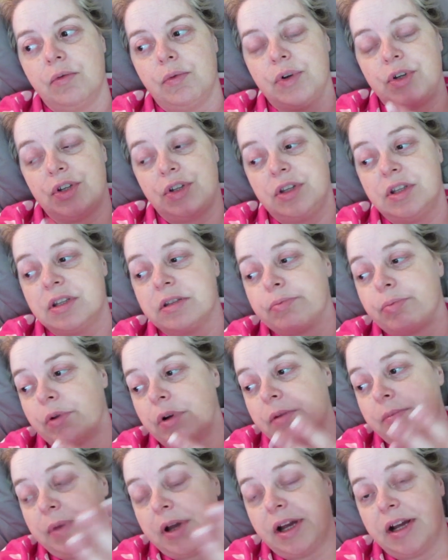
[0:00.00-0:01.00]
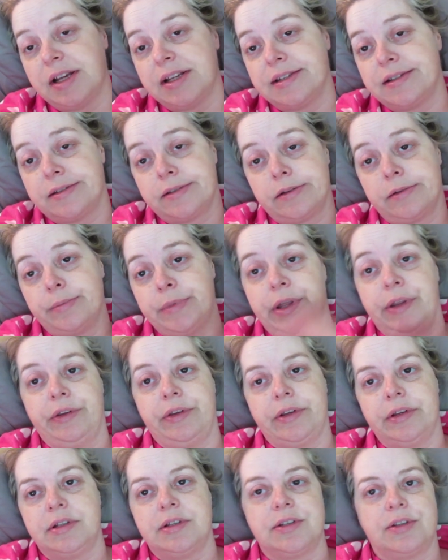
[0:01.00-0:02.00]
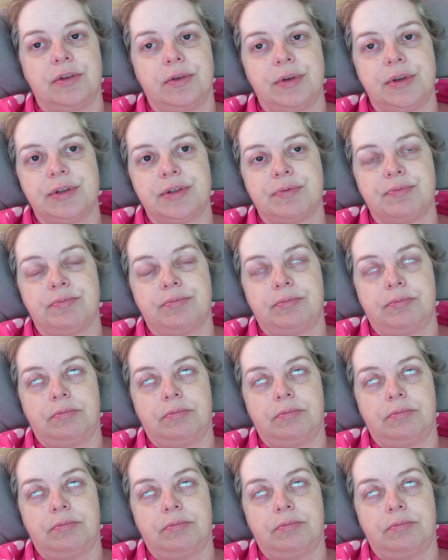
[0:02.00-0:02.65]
which at this point my ice is all melted, so it's